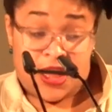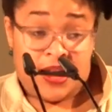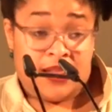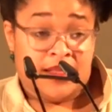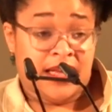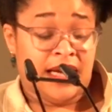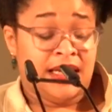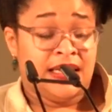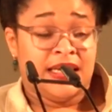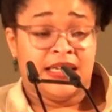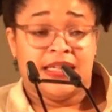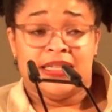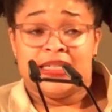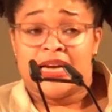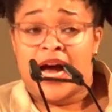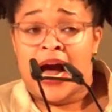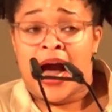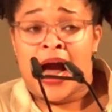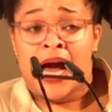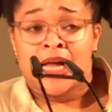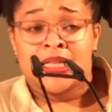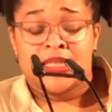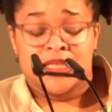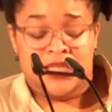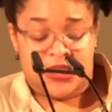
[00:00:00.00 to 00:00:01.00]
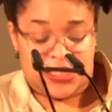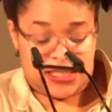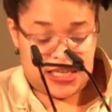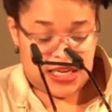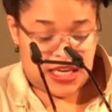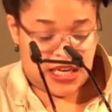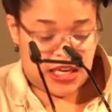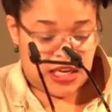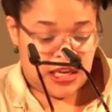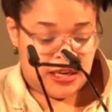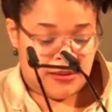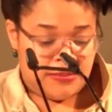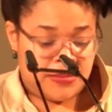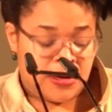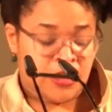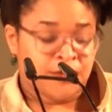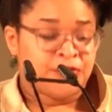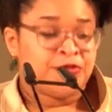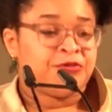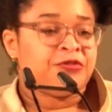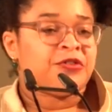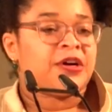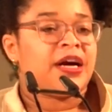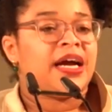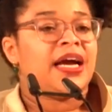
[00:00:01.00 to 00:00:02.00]
They did not seem
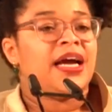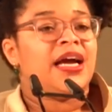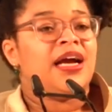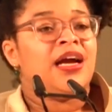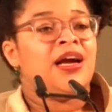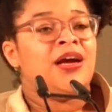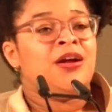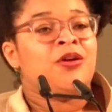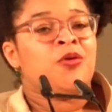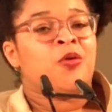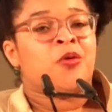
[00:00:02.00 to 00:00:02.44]
afraid